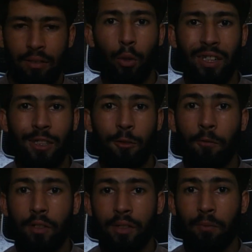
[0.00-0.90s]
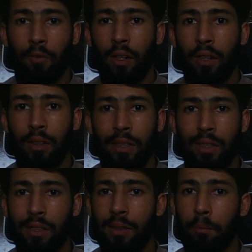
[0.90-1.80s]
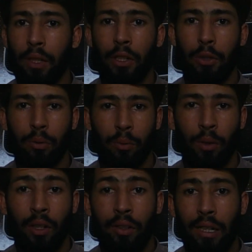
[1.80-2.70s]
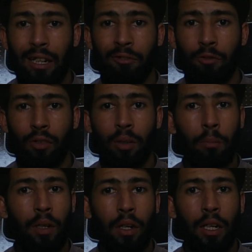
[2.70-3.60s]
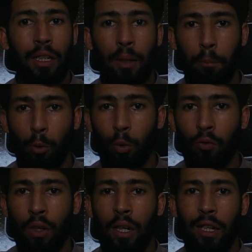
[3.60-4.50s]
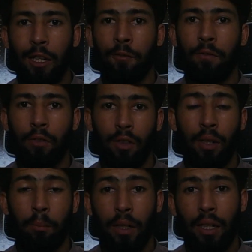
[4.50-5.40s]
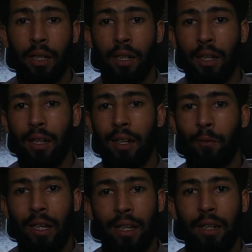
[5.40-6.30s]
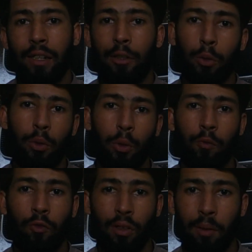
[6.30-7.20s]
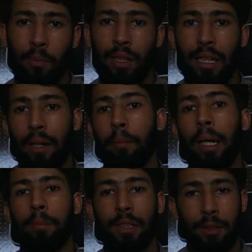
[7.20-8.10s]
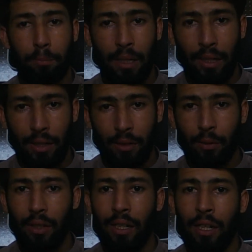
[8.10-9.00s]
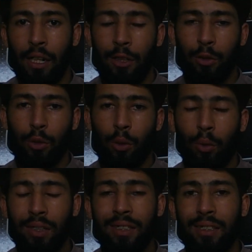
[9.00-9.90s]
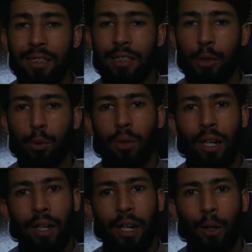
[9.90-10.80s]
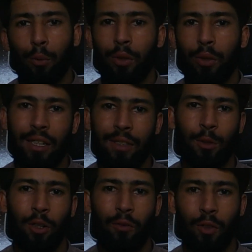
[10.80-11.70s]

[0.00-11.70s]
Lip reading: Okay, so first of all, this is main issue that phone number not approved. If phone number when you do phone number, then map suspended. Okay, so what is this issue and how we can solve?